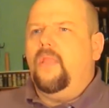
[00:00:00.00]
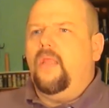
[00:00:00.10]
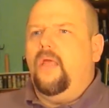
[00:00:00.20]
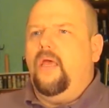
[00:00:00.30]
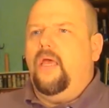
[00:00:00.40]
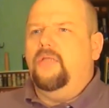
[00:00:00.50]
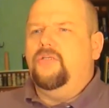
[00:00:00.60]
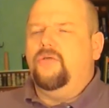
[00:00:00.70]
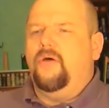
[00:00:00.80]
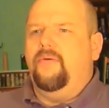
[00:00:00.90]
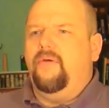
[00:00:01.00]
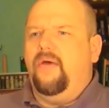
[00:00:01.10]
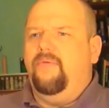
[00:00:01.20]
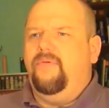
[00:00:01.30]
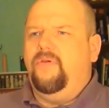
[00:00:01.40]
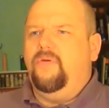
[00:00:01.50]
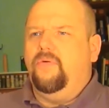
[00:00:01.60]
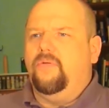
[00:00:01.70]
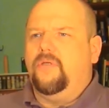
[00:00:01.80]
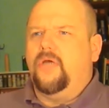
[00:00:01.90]
And so I
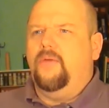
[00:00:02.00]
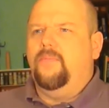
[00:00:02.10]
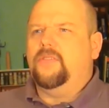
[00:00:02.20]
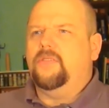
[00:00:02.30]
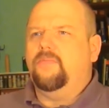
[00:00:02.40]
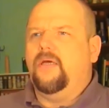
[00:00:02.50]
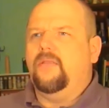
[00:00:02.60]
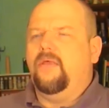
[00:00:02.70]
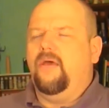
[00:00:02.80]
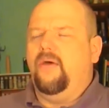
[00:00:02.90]
fueled comments about that.